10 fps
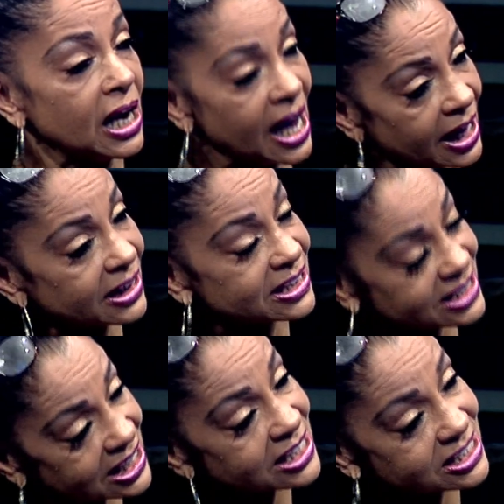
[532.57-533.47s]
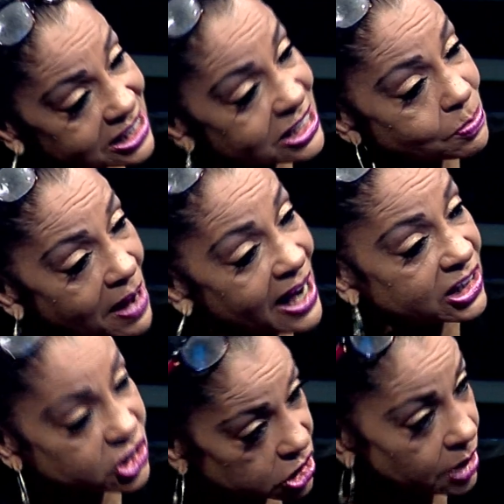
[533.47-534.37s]
and a 10-cent bag
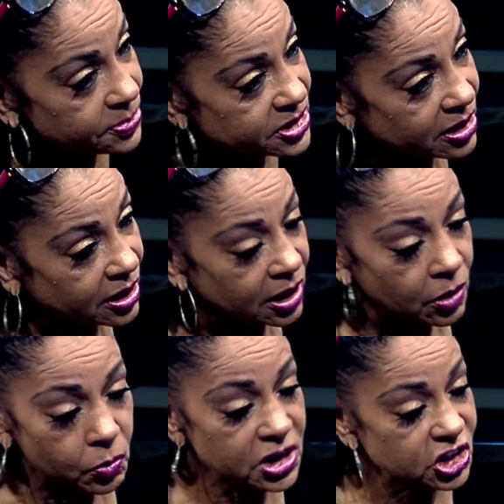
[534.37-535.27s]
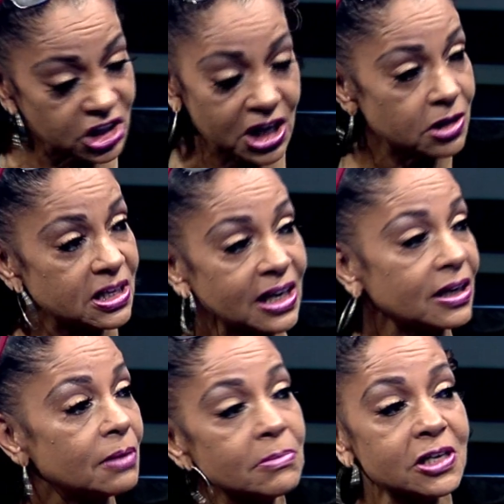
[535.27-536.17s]
of chips, we shared that
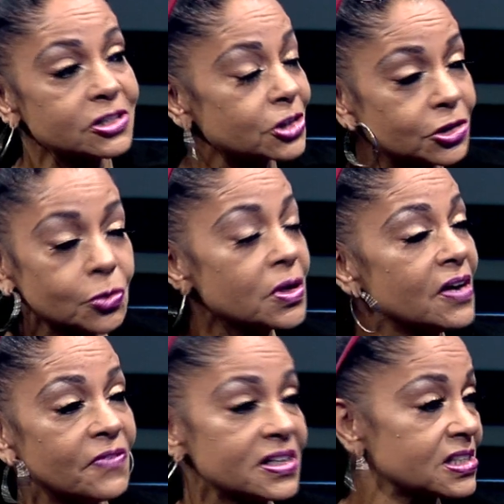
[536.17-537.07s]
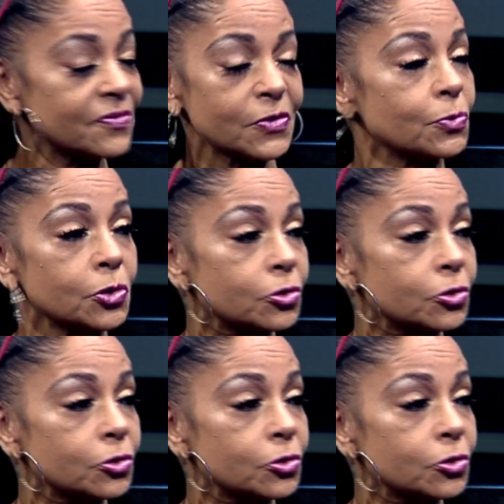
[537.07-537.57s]
amongst the three of us if it were